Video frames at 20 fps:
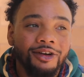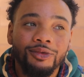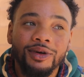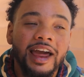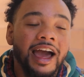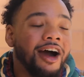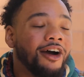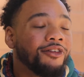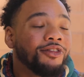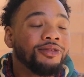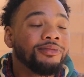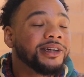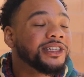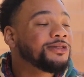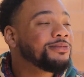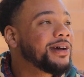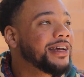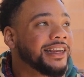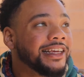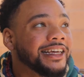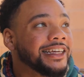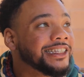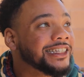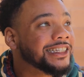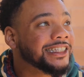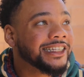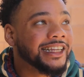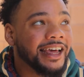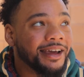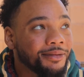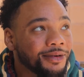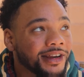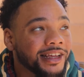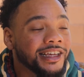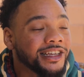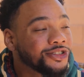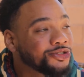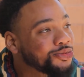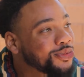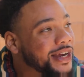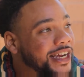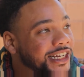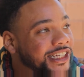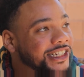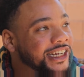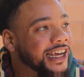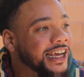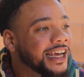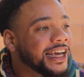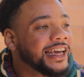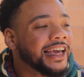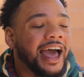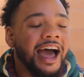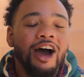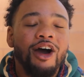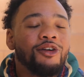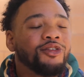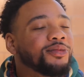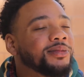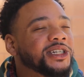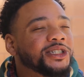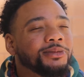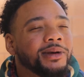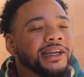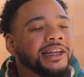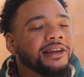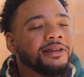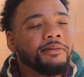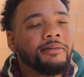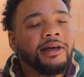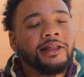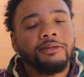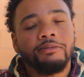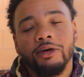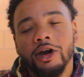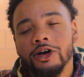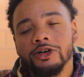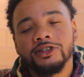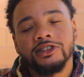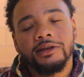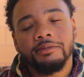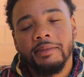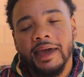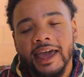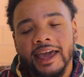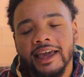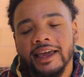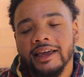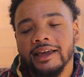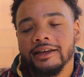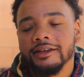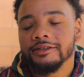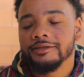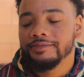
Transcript: With however much money, he's a celebrity, he's rich. However much money the bros done made,